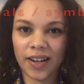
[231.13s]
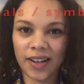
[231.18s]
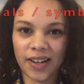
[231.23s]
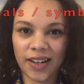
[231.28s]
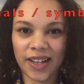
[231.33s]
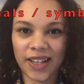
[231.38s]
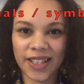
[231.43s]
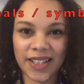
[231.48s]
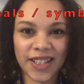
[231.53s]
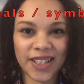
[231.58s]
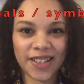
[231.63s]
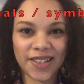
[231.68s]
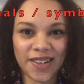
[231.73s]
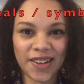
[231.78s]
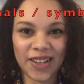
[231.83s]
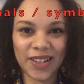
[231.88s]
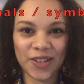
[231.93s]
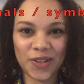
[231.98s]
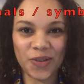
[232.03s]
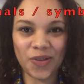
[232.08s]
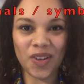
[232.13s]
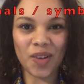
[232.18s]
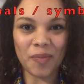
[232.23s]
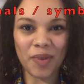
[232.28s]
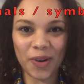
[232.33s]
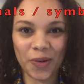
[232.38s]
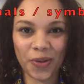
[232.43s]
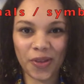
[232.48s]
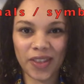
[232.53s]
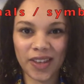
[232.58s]
I did not know
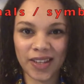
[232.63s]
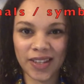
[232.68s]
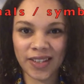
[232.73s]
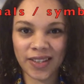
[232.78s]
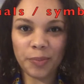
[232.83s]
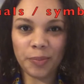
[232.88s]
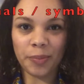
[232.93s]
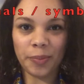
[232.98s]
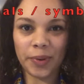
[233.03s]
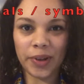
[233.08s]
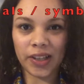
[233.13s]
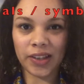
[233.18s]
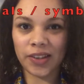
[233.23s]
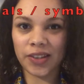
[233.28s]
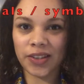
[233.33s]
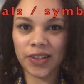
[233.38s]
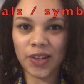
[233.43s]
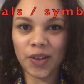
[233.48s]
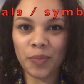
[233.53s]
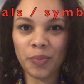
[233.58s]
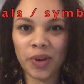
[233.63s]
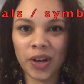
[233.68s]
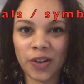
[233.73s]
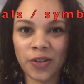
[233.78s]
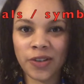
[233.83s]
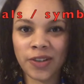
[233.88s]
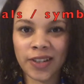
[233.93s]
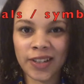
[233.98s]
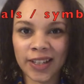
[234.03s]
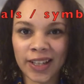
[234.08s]
about this, but
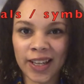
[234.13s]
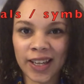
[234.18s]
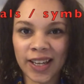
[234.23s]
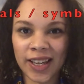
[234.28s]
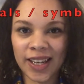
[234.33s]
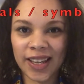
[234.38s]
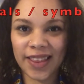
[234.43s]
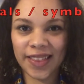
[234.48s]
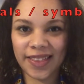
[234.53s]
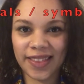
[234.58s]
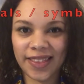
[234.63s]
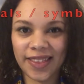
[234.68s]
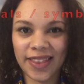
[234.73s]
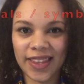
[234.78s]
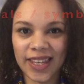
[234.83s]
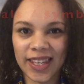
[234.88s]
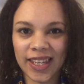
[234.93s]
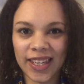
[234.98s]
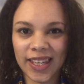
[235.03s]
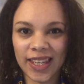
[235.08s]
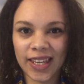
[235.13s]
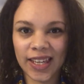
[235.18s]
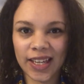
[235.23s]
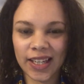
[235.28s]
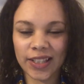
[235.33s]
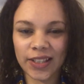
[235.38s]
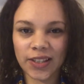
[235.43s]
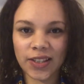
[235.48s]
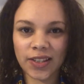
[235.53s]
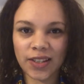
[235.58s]
apparently the
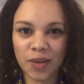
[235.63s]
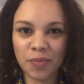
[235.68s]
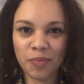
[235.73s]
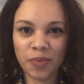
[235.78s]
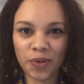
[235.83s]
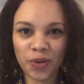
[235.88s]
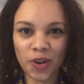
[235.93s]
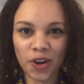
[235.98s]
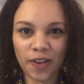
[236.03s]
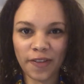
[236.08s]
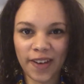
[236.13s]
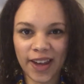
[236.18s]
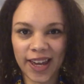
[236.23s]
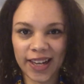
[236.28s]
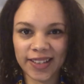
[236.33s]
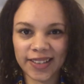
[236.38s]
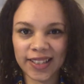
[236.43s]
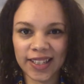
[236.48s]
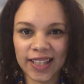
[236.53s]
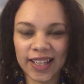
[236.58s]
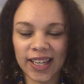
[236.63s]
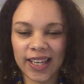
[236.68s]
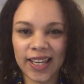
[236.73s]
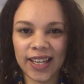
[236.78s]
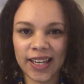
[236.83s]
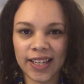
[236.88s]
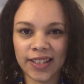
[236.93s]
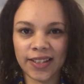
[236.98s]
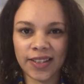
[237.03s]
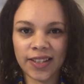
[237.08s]
symbol of Helsinki
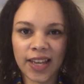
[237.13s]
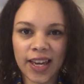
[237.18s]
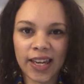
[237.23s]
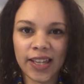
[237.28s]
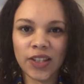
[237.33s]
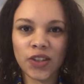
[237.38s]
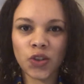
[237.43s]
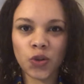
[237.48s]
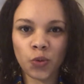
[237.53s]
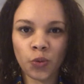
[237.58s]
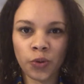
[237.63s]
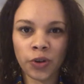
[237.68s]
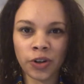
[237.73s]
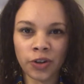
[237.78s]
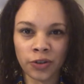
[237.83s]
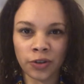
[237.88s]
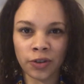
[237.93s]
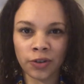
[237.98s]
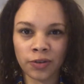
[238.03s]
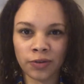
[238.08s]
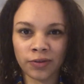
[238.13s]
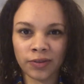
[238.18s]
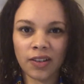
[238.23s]
is a squirrel.